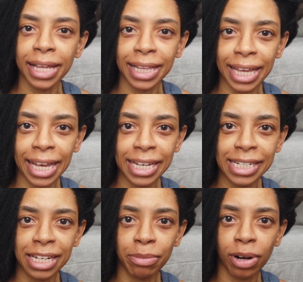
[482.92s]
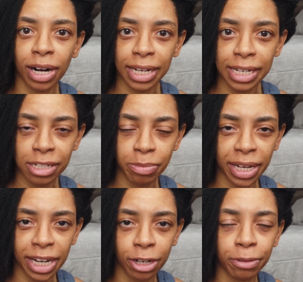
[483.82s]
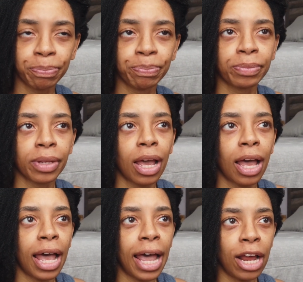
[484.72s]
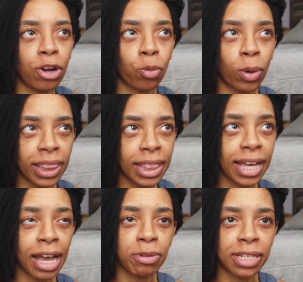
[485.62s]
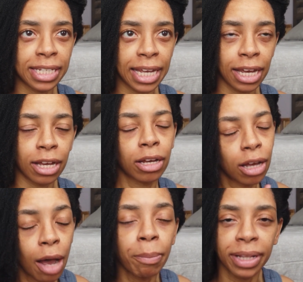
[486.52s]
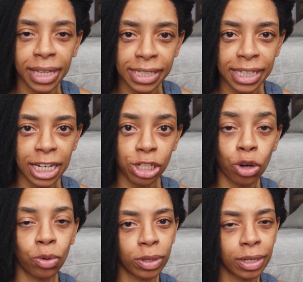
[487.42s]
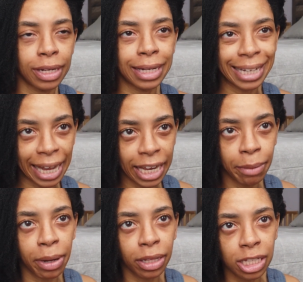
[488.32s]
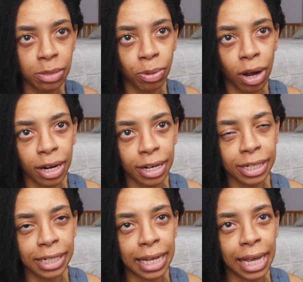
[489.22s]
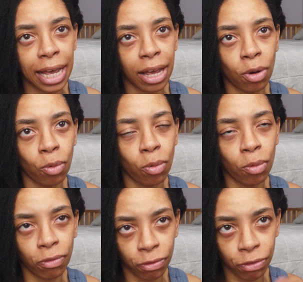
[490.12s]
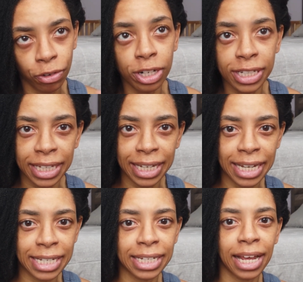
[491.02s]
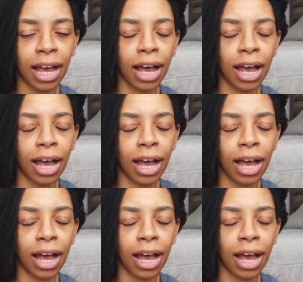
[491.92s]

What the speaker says: The K18 product into my hair. And the one thing I would say, a couple of things I don't like about this product. First thing is,